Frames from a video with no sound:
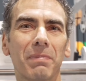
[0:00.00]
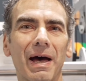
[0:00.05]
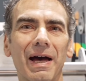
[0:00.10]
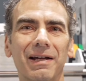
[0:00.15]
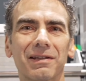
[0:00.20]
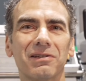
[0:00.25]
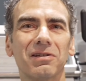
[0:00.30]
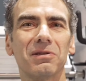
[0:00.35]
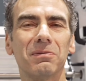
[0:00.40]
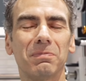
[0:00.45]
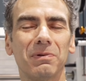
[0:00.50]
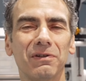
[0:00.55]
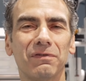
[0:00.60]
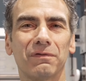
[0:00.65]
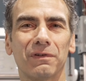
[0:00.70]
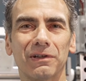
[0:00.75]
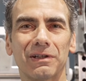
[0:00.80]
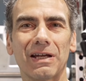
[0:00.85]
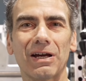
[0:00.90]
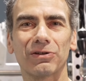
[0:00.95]
back to the
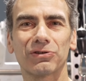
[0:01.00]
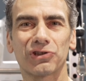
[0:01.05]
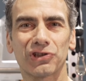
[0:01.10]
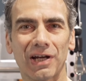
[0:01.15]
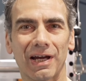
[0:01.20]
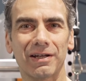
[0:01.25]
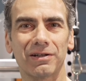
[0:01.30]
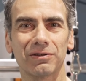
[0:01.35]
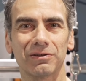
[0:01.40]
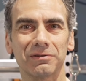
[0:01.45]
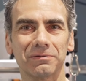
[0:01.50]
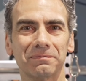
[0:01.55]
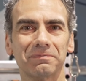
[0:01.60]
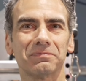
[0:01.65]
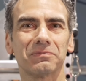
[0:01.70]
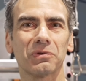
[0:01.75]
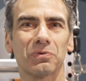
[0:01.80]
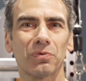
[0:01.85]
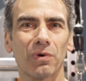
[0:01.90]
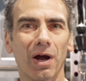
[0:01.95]
BeFitNow channel.
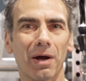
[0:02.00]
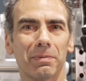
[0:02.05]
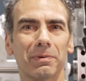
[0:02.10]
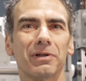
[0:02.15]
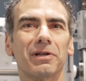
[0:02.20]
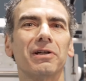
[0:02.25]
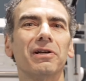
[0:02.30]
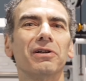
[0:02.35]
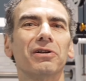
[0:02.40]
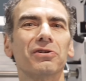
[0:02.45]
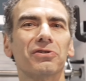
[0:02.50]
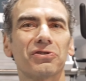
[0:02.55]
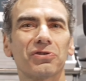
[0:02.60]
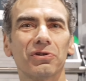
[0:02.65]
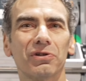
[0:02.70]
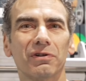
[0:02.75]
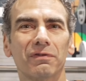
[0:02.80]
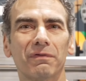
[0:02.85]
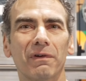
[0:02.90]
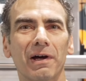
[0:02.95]
Robert here, your
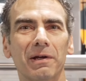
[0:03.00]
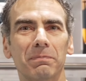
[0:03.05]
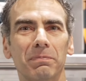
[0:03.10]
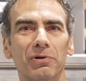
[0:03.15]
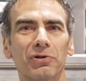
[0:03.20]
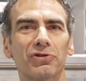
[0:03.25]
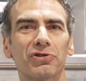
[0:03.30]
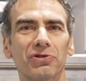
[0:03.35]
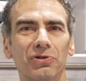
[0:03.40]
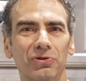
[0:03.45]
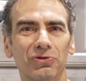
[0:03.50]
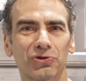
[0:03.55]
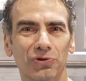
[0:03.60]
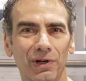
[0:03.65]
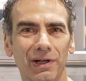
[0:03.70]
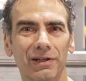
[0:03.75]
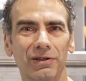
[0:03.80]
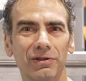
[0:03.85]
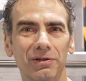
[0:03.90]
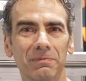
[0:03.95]
certified personal
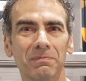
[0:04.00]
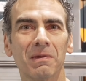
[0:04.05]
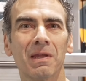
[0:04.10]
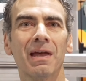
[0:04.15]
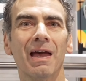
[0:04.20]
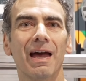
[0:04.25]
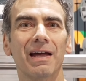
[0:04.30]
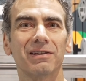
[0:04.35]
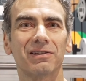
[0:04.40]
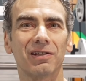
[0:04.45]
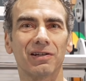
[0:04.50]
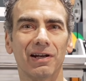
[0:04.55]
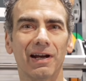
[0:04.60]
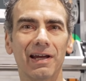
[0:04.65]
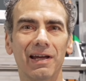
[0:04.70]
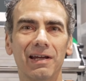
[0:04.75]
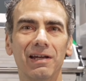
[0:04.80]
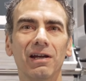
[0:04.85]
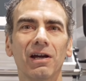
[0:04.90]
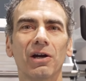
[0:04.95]
trainer, and
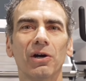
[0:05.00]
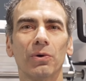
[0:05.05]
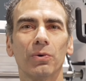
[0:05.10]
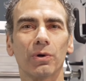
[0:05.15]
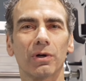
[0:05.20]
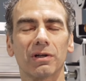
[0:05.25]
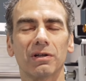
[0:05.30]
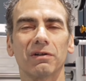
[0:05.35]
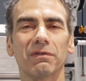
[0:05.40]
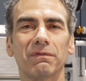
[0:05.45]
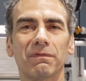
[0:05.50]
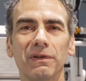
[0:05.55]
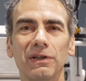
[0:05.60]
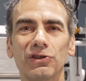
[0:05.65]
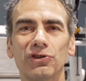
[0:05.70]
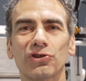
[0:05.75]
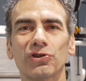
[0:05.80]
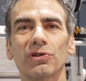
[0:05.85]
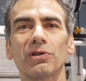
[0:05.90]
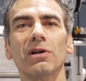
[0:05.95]
today we're going to
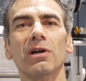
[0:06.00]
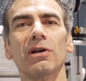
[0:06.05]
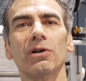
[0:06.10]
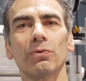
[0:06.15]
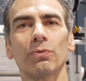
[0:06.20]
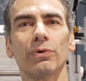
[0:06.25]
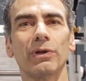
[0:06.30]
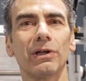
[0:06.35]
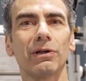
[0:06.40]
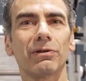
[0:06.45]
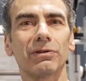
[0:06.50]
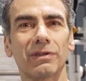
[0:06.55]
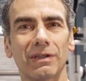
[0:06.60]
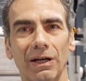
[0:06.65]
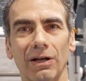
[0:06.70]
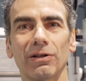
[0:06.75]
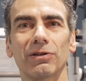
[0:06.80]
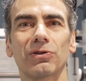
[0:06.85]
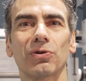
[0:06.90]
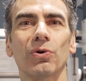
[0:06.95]
feature rear
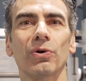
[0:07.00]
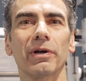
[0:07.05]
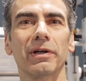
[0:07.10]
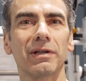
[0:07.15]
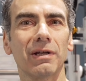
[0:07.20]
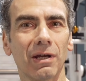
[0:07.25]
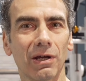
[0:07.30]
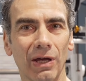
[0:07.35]
deltoid